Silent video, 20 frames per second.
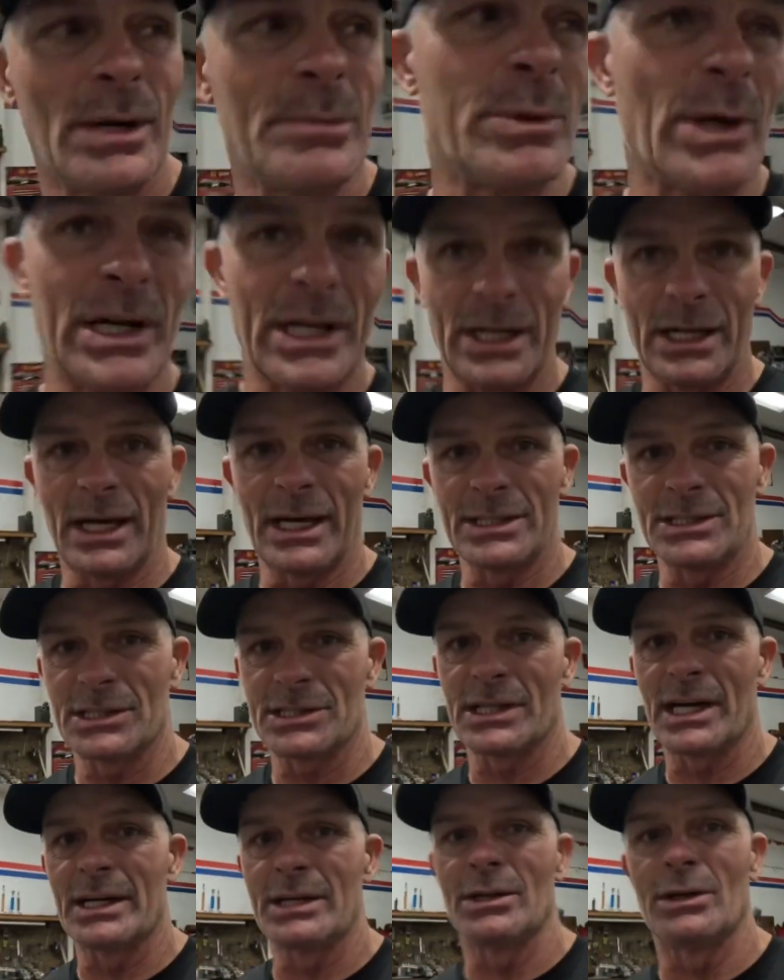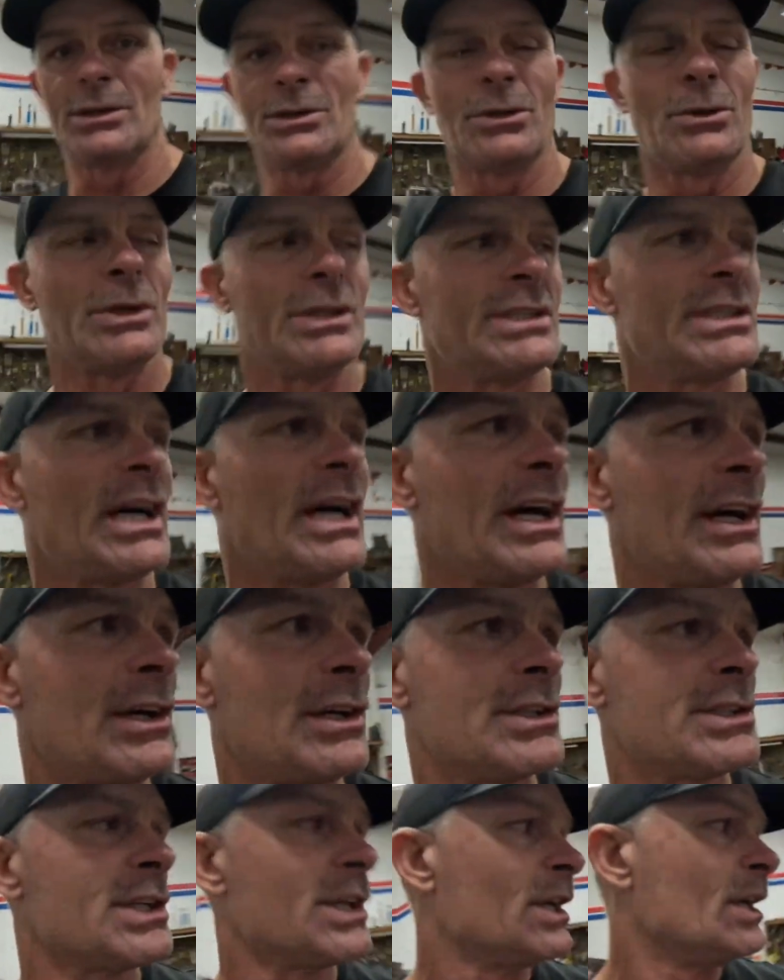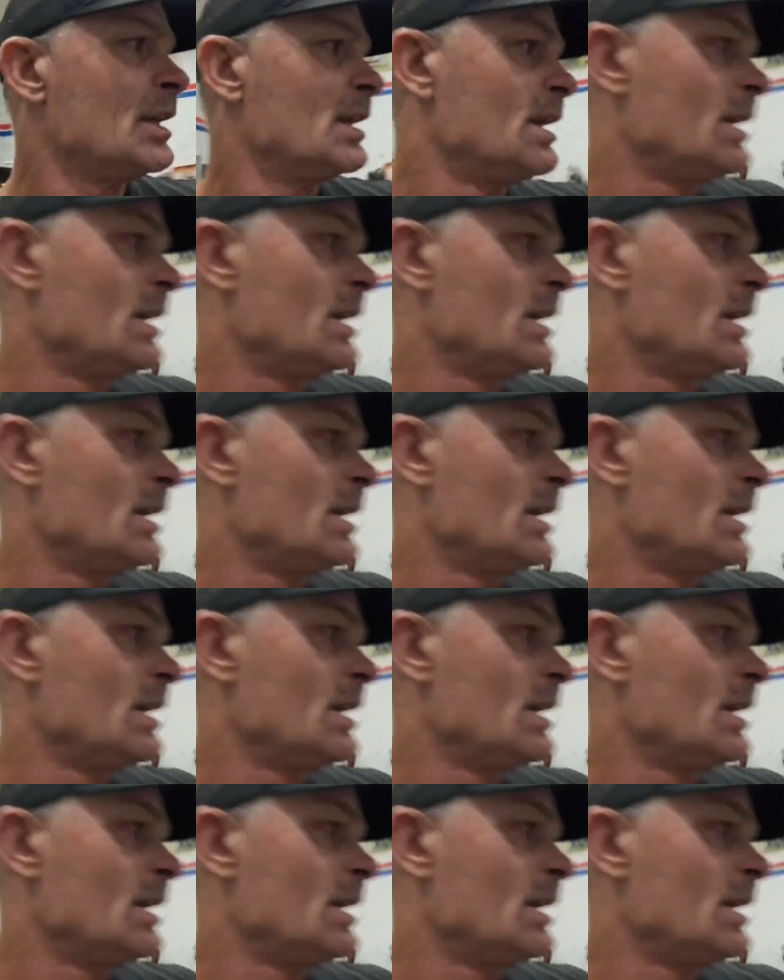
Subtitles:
Brandon and I just got done doing tires,